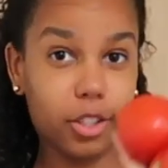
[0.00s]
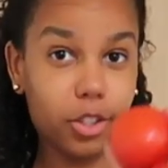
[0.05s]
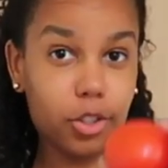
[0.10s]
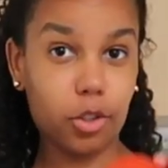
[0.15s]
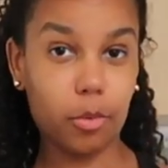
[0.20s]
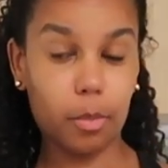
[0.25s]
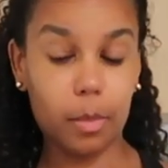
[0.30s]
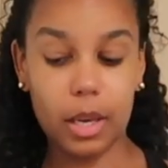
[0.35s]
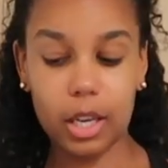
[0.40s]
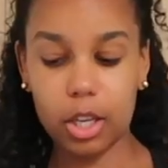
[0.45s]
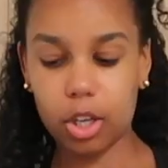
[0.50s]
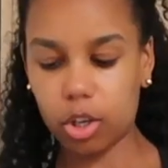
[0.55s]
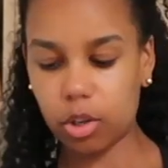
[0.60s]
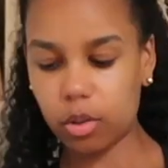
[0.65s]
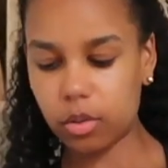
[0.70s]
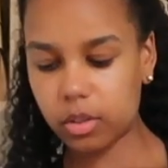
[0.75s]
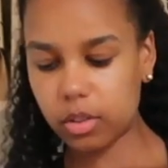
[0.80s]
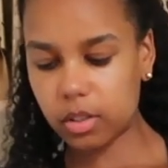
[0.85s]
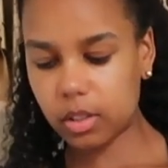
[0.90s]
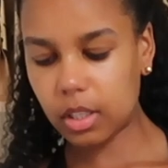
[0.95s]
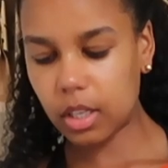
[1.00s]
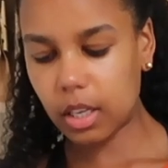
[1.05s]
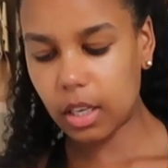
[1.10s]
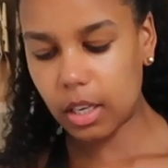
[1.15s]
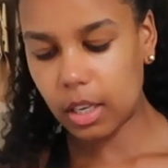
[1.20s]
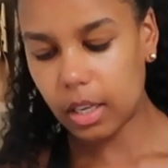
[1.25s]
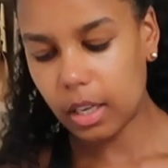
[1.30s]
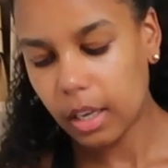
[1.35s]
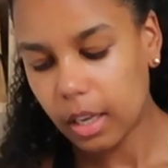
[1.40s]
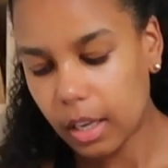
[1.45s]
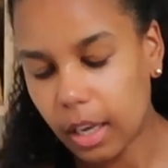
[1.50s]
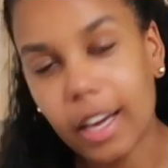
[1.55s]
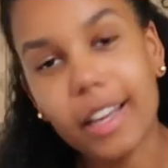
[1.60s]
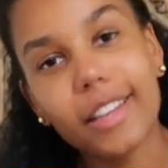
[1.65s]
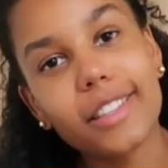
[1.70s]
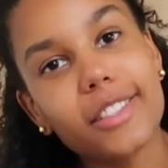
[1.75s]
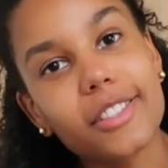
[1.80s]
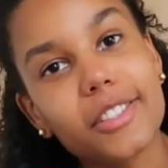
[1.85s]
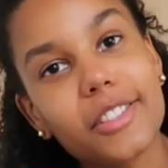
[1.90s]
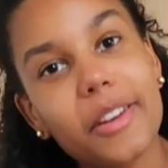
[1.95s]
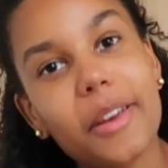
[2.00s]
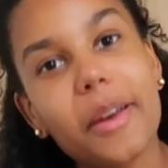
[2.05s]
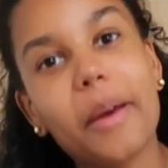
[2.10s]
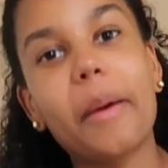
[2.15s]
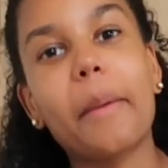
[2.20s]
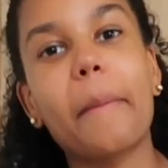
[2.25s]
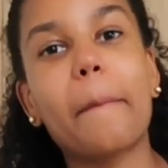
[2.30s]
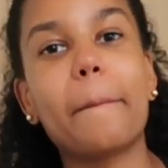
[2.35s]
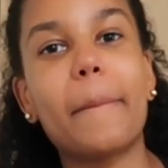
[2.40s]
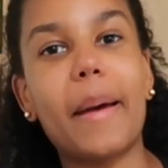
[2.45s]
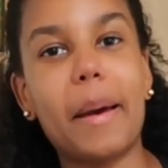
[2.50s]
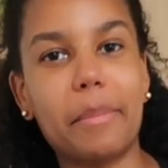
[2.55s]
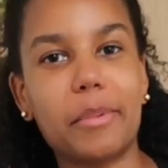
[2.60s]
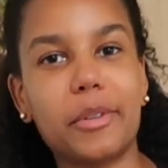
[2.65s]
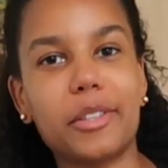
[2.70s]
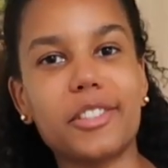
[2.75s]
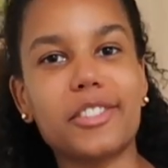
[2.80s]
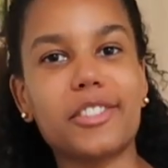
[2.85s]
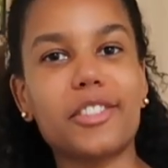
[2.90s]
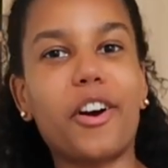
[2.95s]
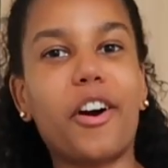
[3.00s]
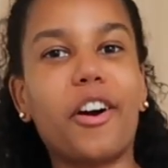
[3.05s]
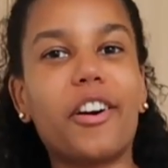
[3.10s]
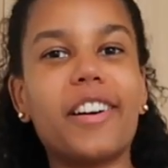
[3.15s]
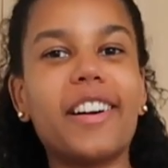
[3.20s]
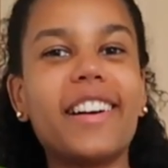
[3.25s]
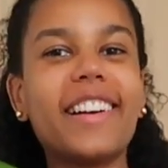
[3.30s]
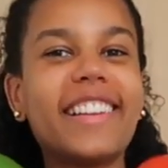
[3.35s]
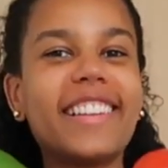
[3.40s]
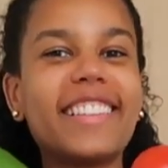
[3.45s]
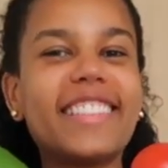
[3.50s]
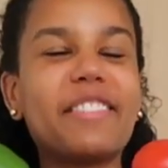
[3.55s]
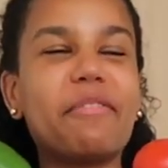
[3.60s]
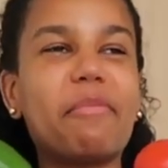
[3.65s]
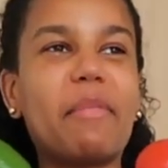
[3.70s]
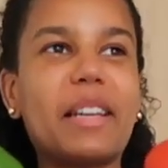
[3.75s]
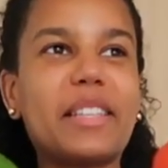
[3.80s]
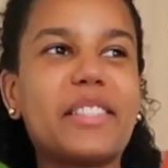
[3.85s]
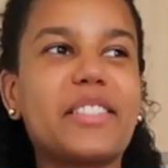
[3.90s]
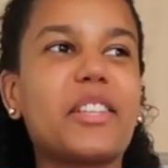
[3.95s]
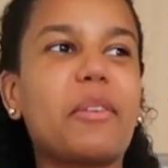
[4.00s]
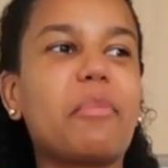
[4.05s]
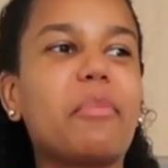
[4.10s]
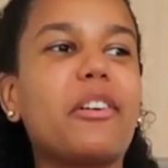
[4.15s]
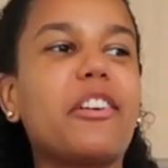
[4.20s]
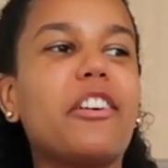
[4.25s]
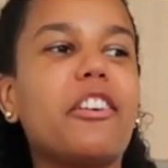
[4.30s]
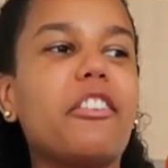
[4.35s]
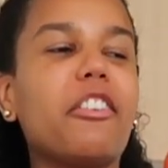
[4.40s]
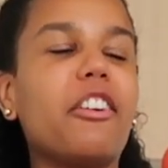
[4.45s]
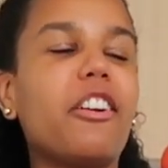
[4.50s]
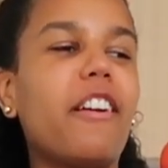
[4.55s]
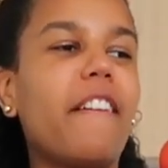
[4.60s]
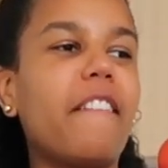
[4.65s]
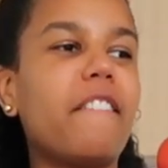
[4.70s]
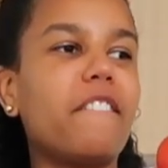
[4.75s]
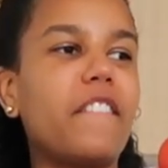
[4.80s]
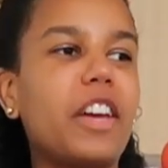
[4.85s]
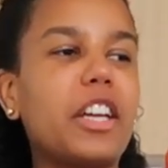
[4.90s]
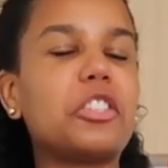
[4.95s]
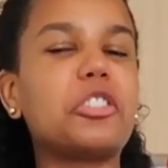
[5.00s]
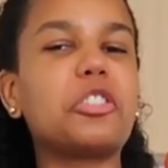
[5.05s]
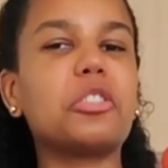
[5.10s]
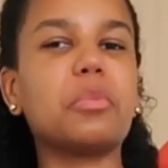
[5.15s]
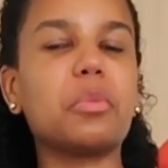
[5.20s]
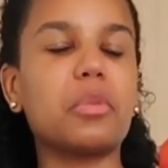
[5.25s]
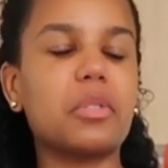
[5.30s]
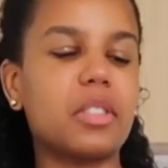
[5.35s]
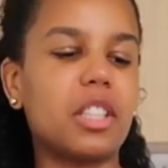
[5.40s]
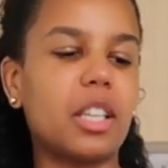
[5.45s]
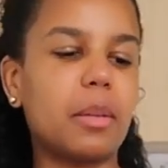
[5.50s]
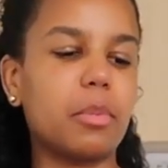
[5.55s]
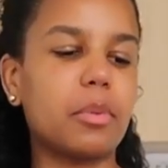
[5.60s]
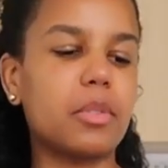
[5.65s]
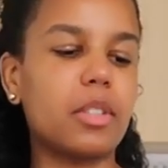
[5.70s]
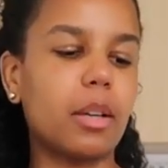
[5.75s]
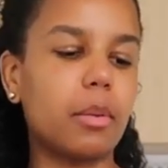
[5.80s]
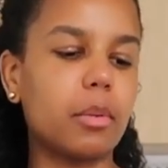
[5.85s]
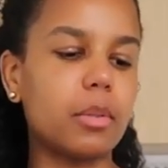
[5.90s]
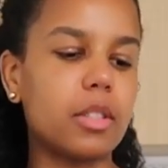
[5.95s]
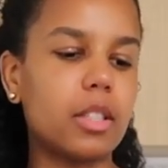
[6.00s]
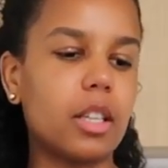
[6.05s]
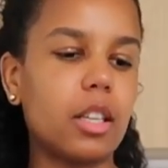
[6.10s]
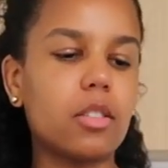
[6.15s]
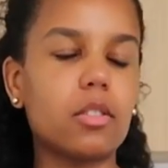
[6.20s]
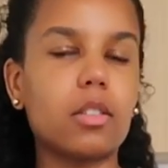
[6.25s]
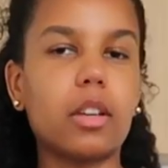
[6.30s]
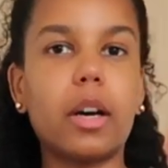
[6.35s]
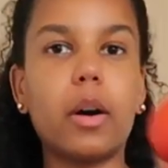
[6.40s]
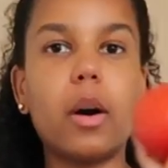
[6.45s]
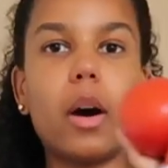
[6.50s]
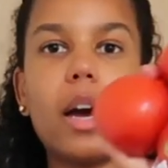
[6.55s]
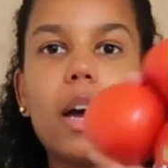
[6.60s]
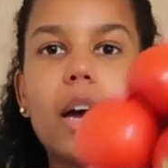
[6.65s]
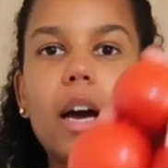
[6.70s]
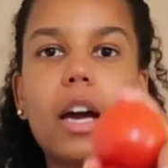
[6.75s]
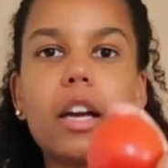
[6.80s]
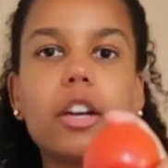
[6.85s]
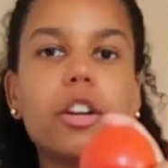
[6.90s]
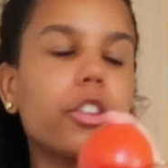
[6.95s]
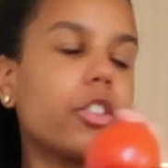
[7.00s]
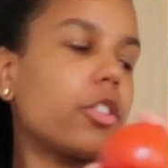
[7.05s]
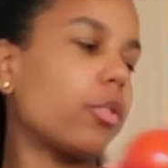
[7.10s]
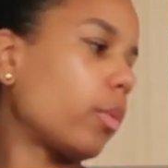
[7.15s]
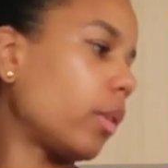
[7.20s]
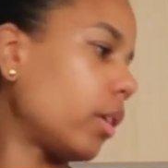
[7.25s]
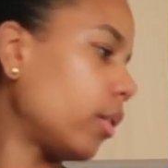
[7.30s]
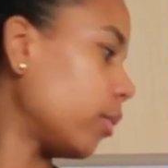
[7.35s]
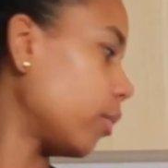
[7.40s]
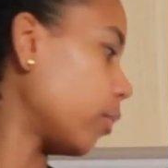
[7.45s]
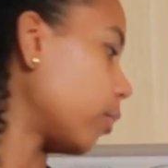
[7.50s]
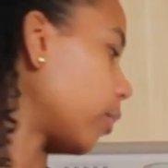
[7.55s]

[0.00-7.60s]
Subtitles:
tomatoes, and peppers are my summer vegetable staples, I would say. So I got 3